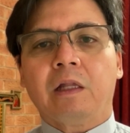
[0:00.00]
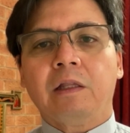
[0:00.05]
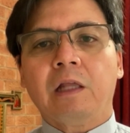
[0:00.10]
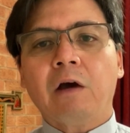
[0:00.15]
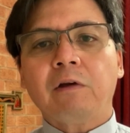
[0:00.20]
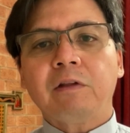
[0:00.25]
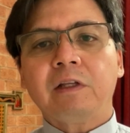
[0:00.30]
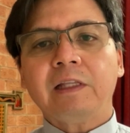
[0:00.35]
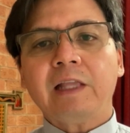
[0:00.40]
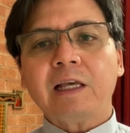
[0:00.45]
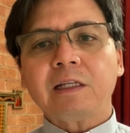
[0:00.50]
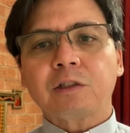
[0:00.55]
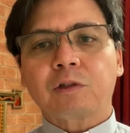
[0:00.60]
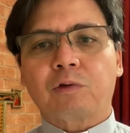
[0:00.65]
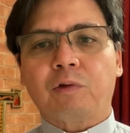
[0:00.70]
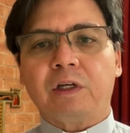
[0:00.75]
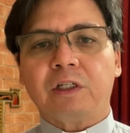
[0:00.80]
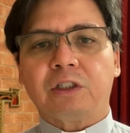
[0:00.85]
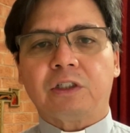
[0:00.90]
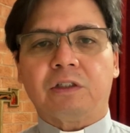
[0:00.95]
Now, the next
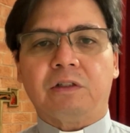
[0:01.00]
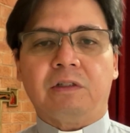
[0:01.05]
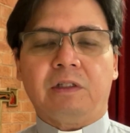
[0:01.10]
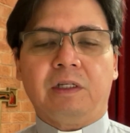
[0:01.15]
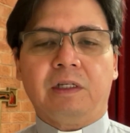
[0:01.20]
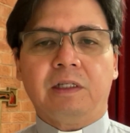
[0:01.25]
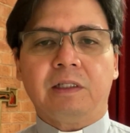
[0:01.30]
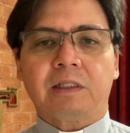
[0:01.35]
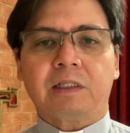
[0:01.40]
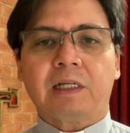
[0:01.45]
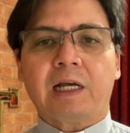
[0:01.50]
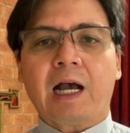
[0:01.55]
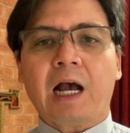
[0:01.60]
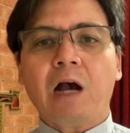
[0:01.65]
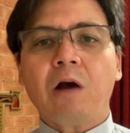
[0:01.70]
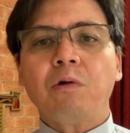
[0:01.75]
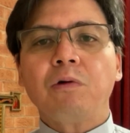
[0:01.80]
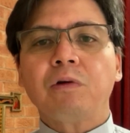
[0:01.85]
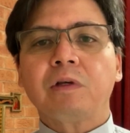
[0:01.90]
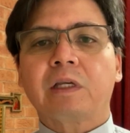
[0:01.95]
question is,
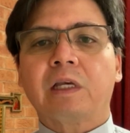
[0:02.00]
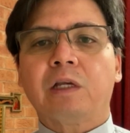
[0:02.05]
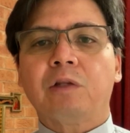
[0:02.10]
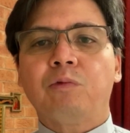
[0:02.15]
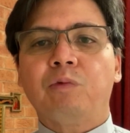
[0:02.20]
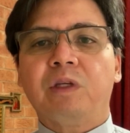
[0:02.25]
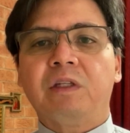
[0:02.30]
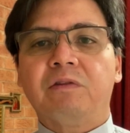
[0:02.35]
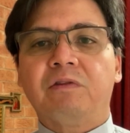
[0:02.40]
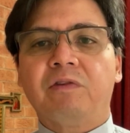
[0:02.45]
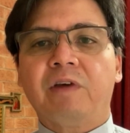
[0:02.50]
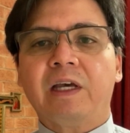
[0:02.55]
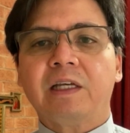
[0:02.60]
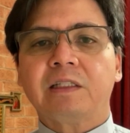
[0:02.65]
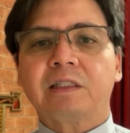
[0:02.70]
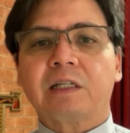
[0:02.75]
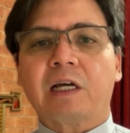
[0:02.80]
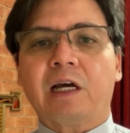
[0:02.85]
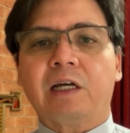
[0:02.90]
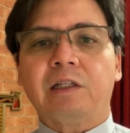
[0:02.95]
how can we
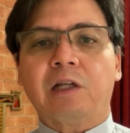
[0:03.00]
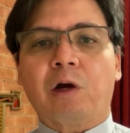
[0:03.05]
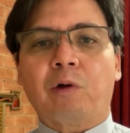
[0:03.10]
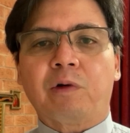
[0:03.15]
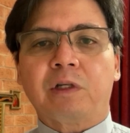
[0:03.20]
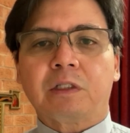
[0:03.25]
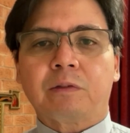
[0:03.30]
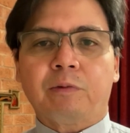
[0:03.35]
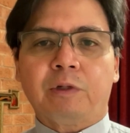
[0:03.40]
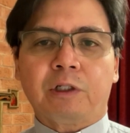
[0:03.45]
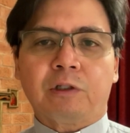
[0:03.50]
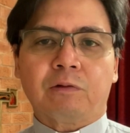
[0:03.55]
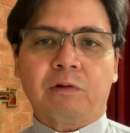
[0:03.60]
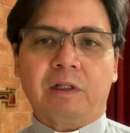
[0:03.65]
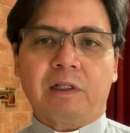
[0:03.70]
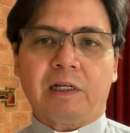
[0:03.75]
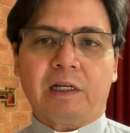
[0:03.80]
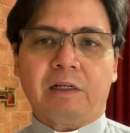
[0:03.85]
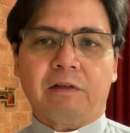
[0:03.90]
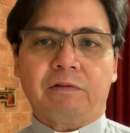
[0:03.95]
invest in our spiritual
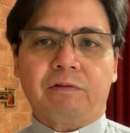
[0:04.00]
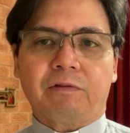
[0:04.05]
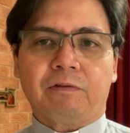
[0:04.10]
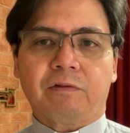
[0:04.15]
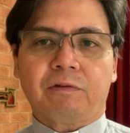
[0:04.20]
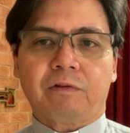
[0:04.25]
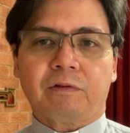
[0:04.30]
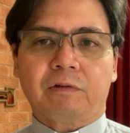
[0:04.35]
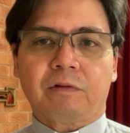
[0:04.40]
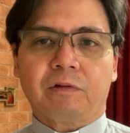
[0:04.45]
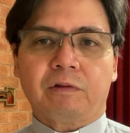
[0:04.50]
life?